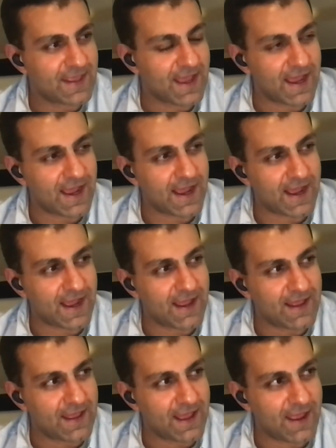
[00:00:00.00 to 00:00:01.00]

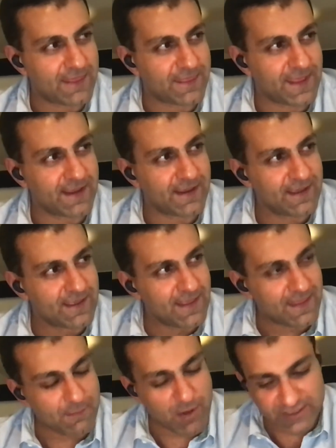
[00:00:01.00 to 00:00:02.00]
I think
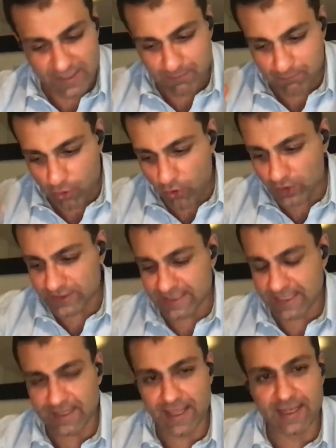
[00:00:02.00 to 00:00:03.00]
the most
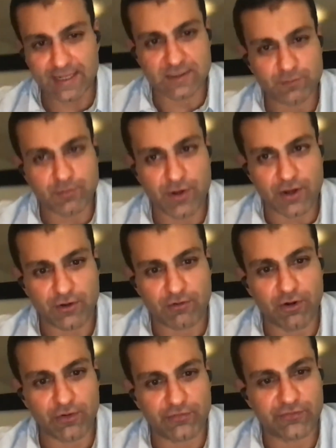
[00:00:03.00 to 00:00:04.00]
important thing to put
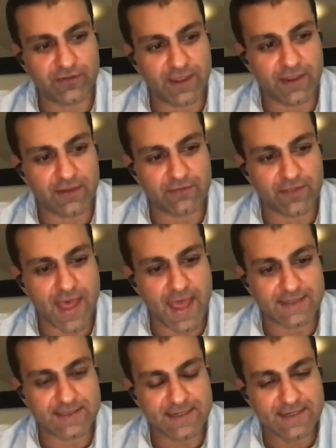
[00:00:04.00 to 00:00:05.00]
across is
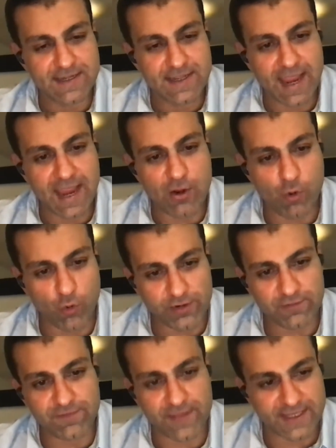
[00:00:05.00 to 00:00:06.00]
that in
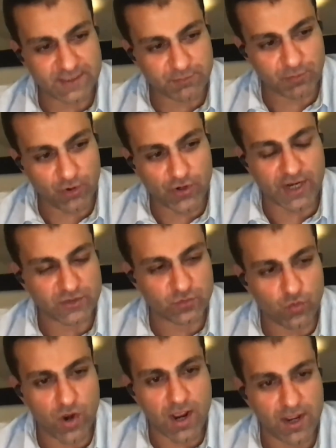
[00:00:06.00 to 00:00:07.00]
order for this product to
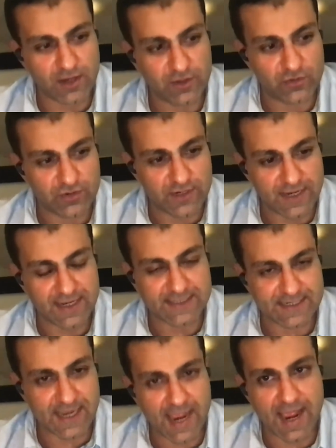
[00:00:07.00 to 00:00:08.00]
work, you need
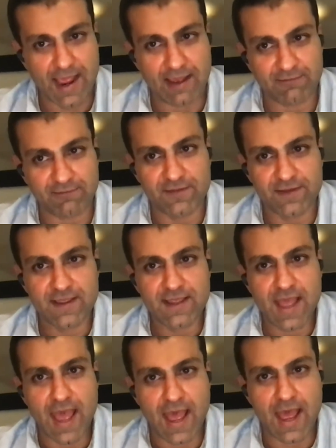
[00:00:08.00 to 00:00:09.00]
to have
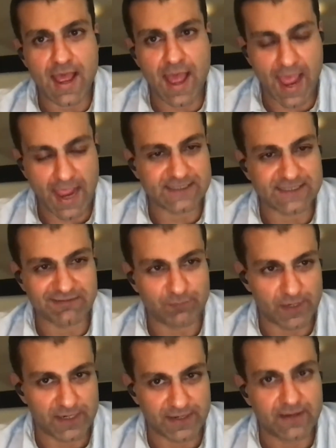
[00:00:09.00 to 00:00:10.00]
active
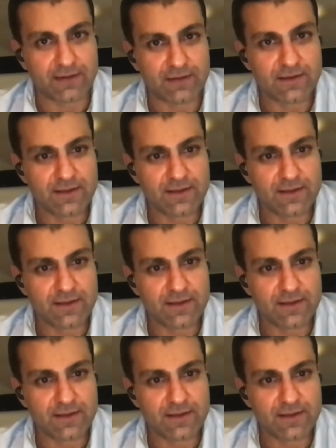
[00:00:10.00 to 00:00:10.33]
bleeding.